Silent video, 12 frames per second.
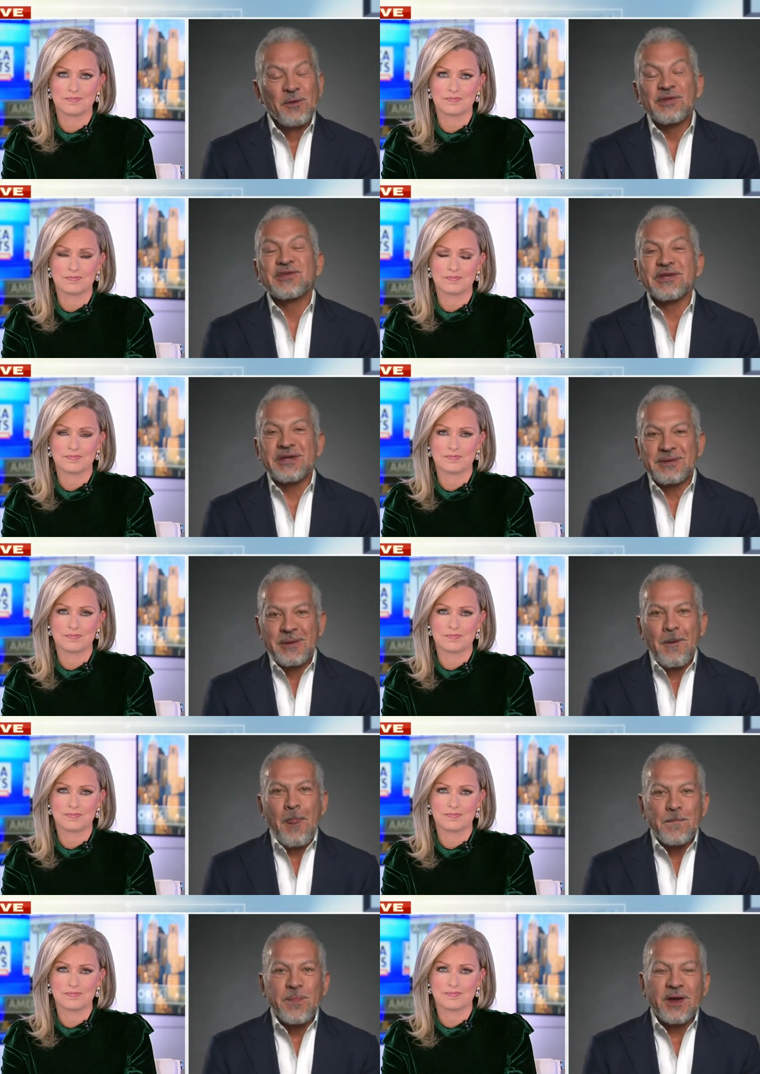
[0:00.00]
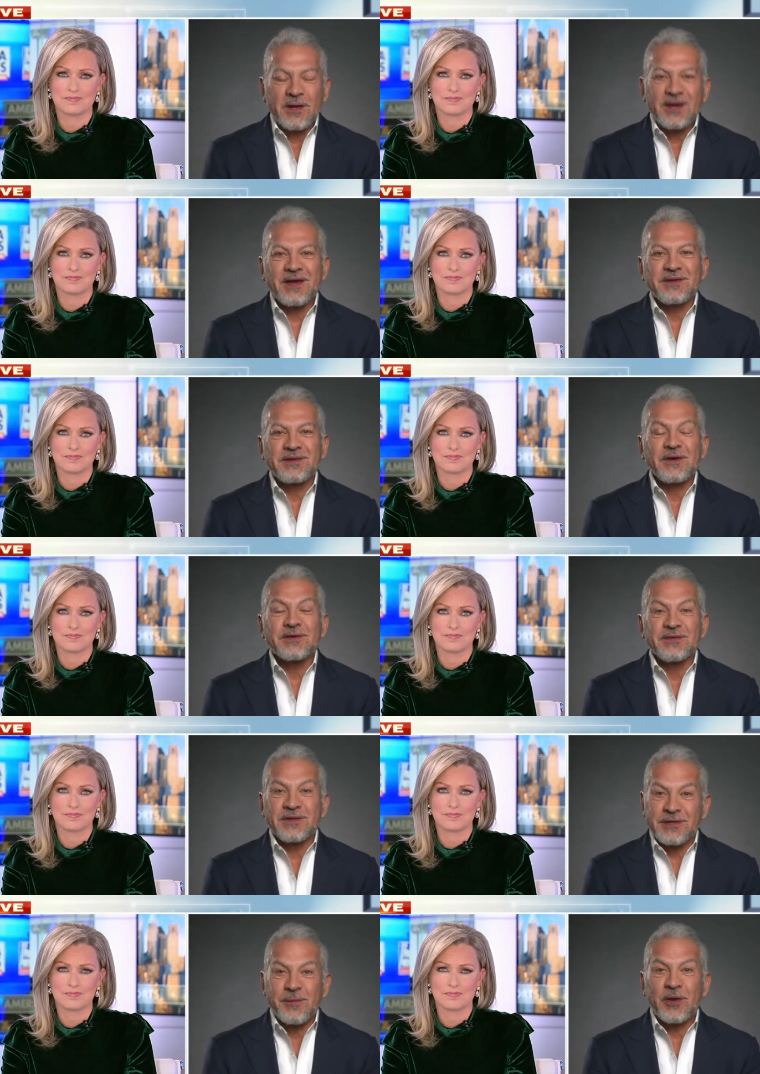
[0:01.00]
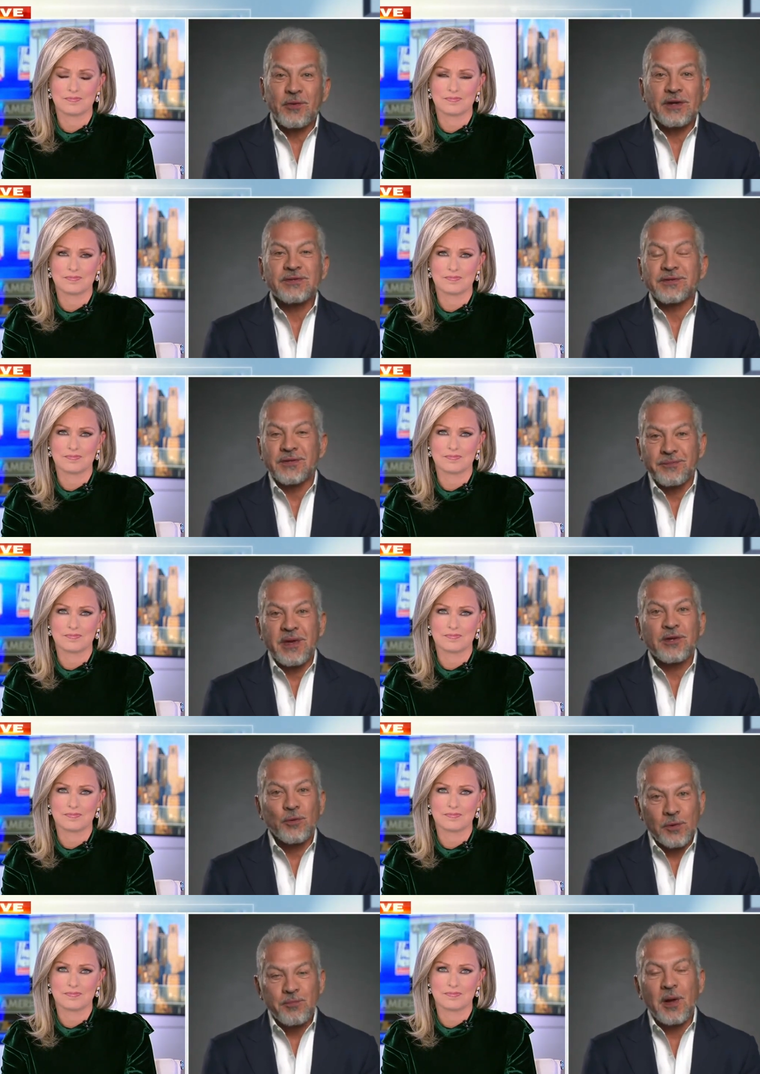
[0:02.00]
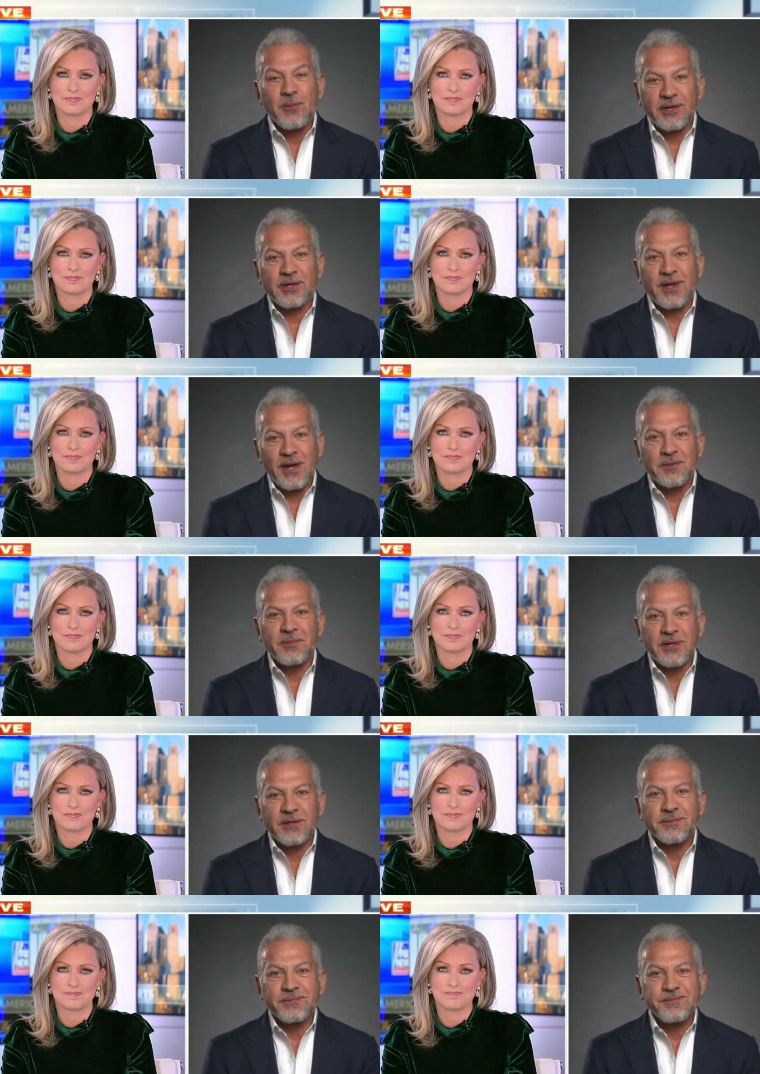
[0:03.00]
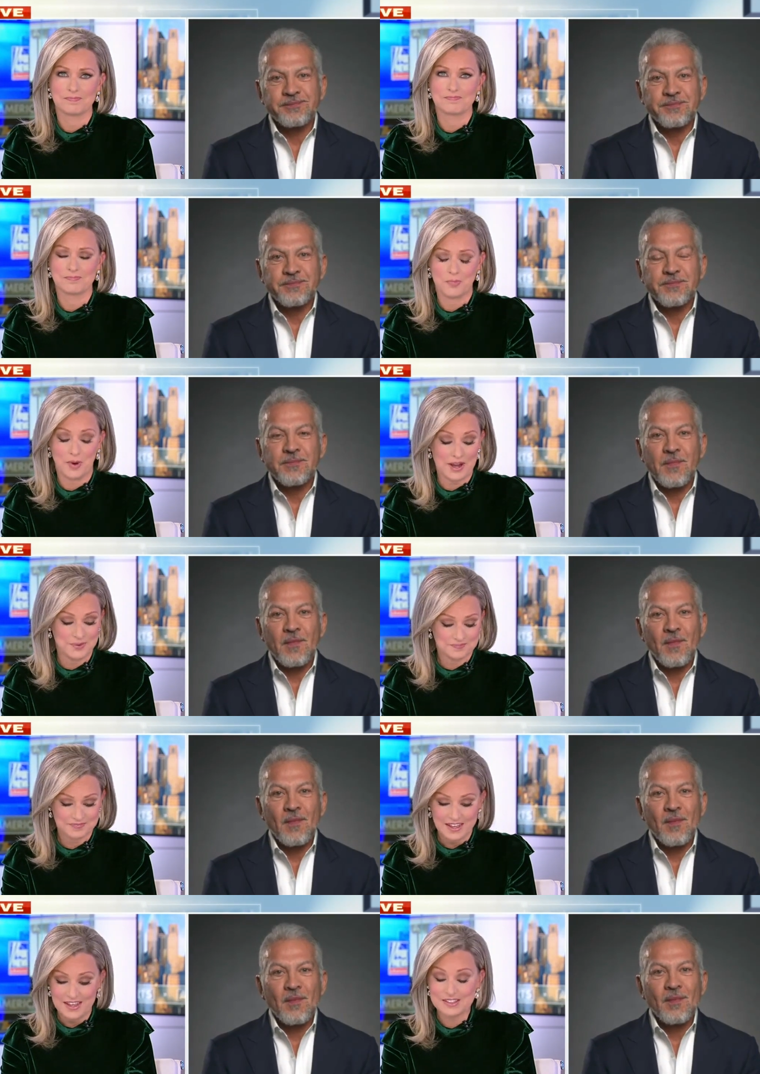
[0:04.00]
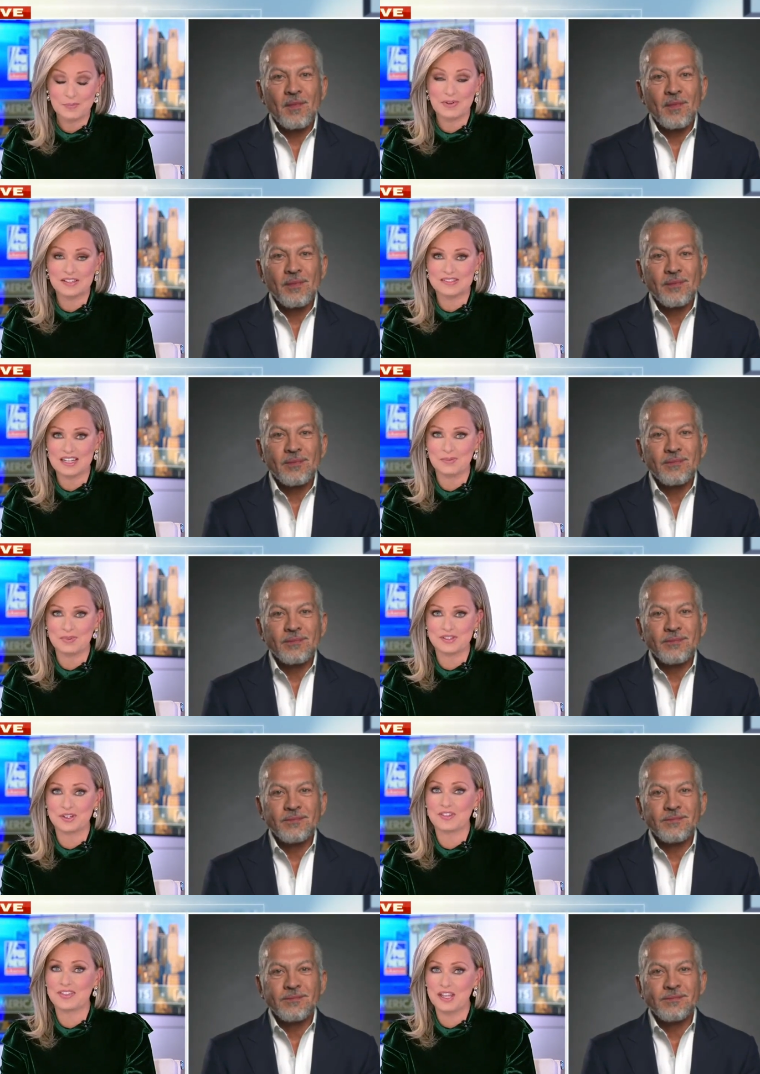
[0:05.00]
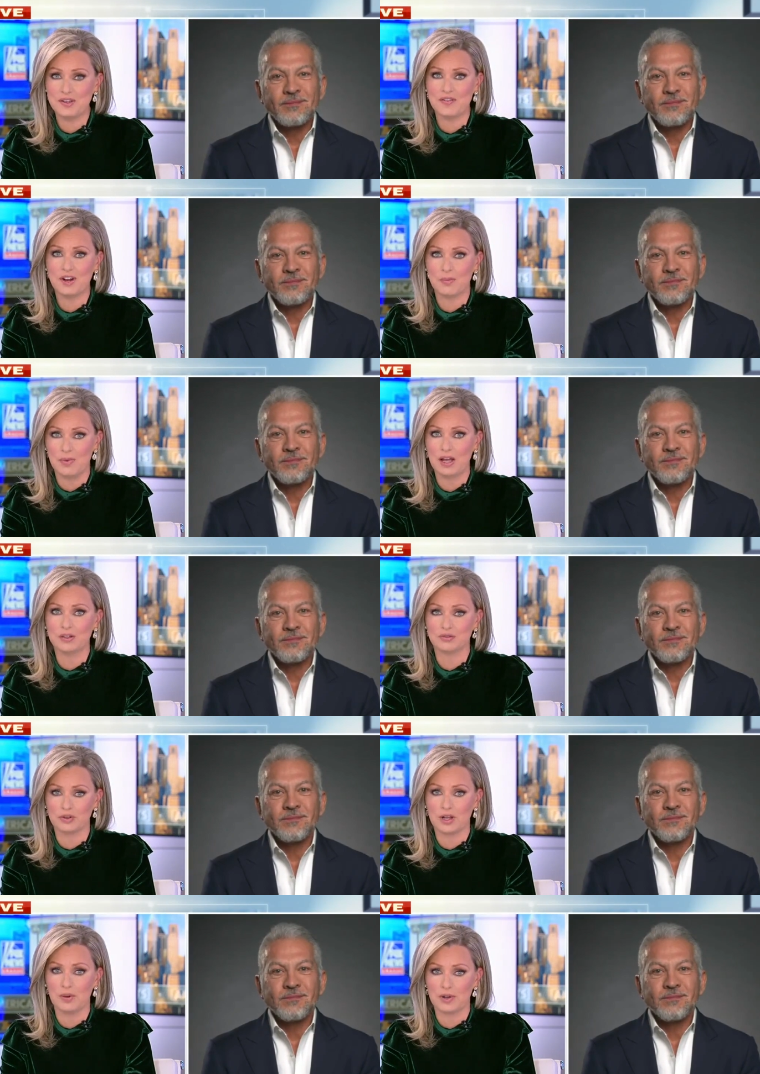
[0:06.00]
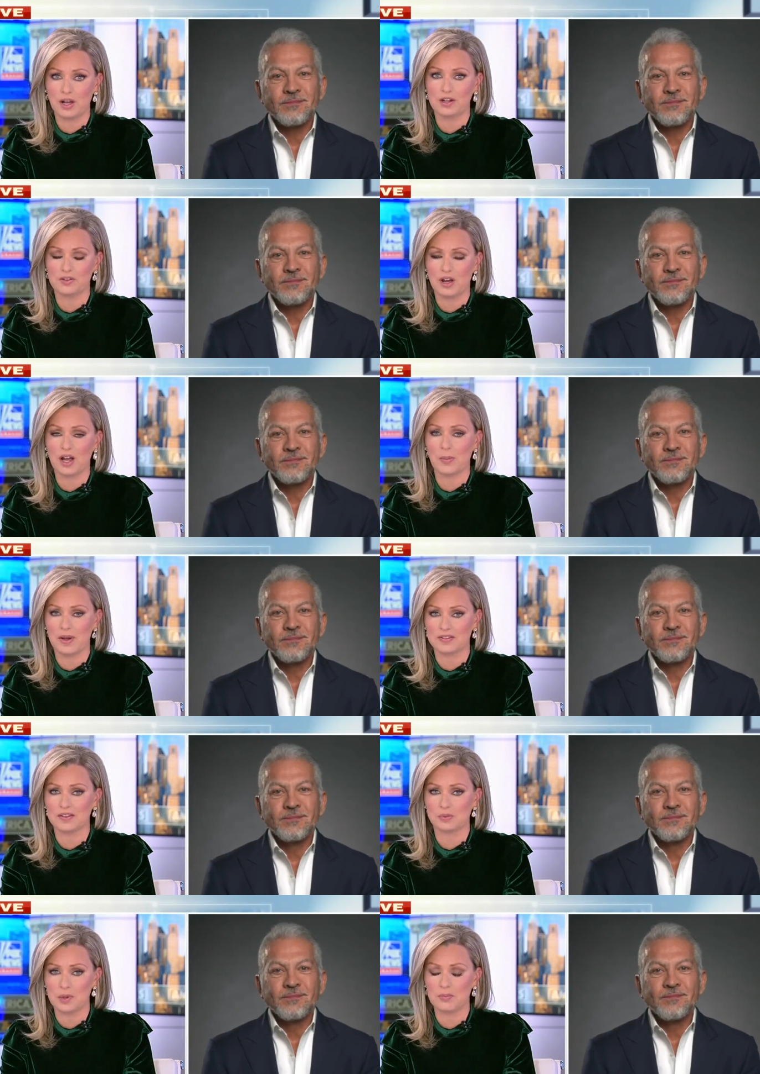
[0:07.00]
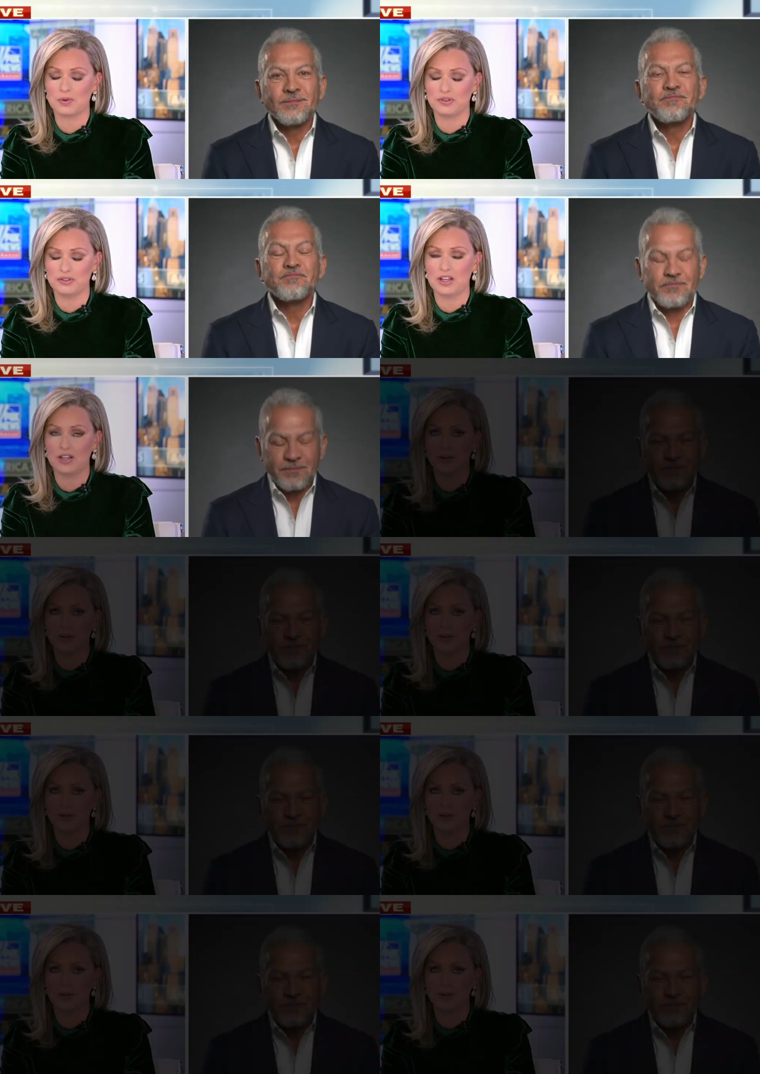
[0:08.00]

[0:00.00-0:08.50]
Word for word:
Speaker 1: we'll see. But I got to tell you, the Democrats are going to make a Republican out of me.
Speaker 2: Wow. It's a big statement, sir. Thank you very much for coming on to talk about this. We appreciate